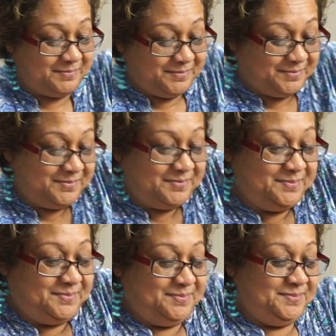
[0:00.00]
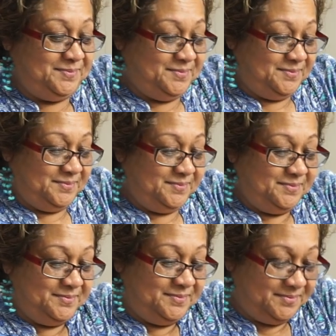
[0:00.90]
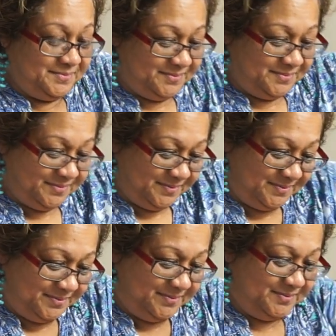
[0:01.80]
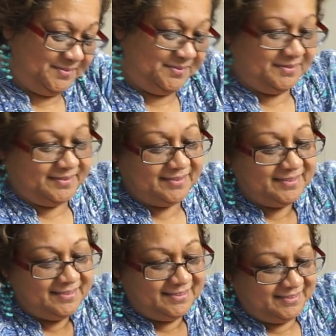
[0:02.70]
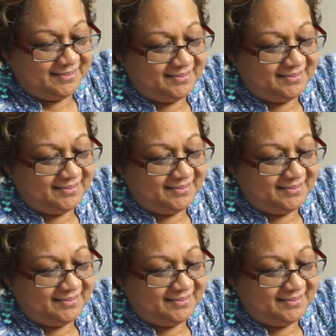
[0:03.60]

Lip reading: Nobody speaks.